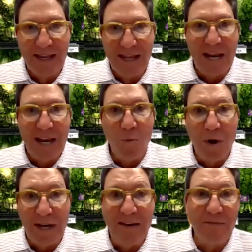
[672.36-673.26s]
And
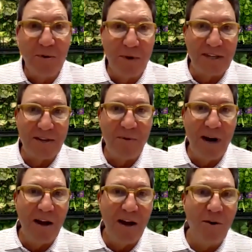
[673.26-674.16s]
one every once in a
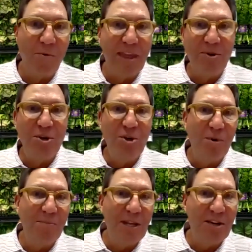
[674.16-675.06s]
while, what they would do
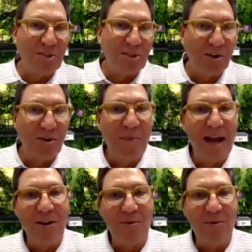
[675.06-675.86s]
would be to circle back